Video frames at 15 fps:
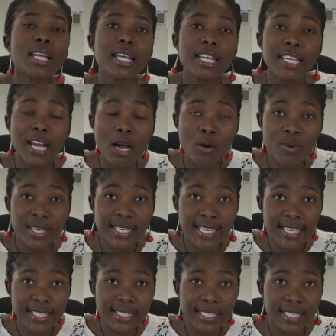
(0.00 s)
In our
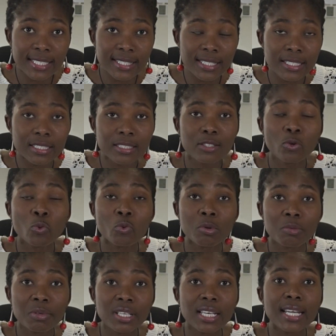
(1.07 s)
next lesson, we
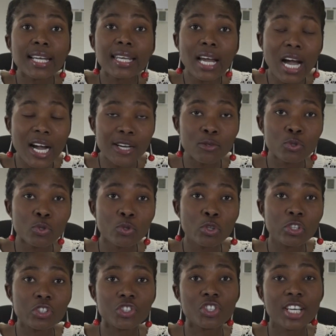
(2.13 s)
will learn how to
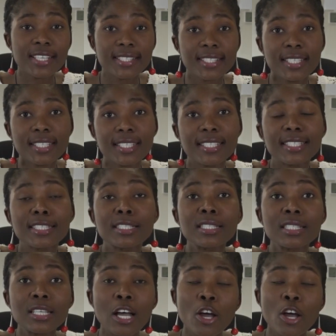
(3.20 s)
construct sentences